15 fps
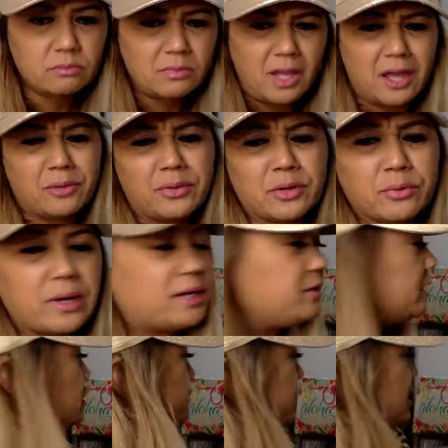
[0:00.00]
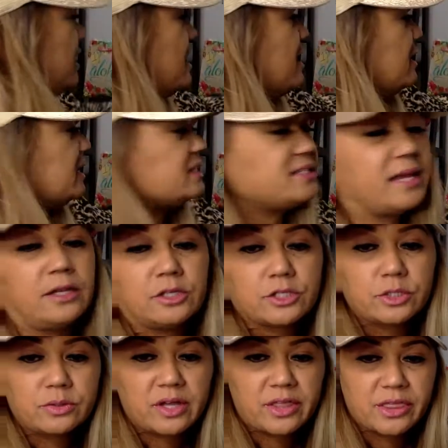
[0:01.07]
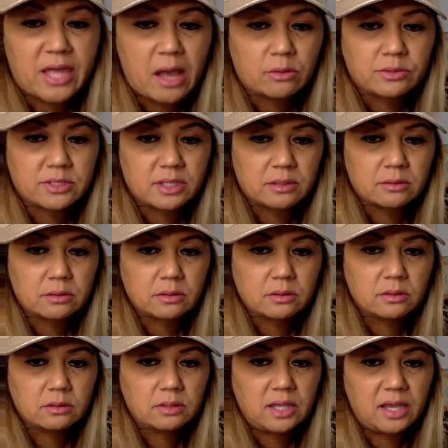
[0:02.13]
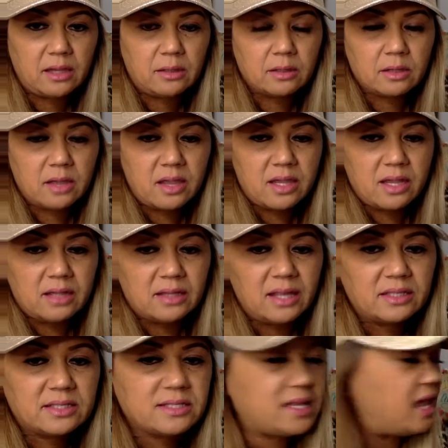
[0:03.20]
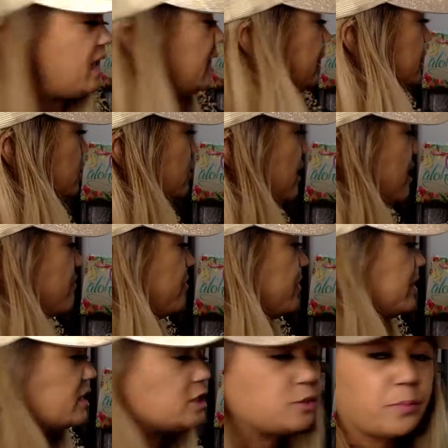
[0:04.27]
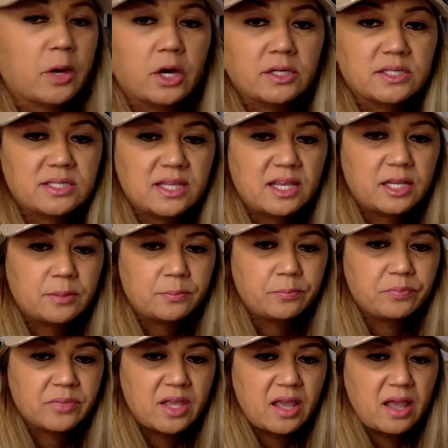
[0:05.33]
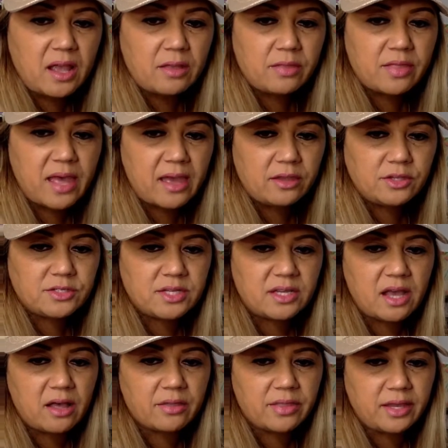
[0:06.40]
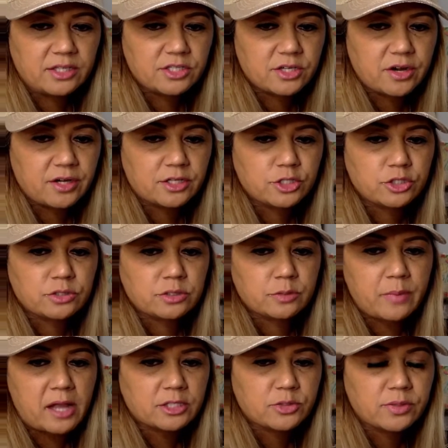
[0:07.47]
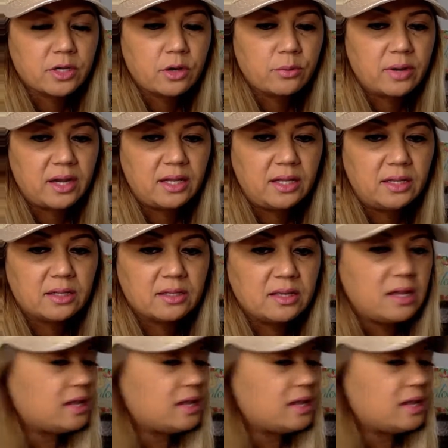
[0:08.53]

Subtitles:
I don't want to write on this, but let's say you do 1,000. Okay, let's say you have this person that, you see how they started sponsoring already?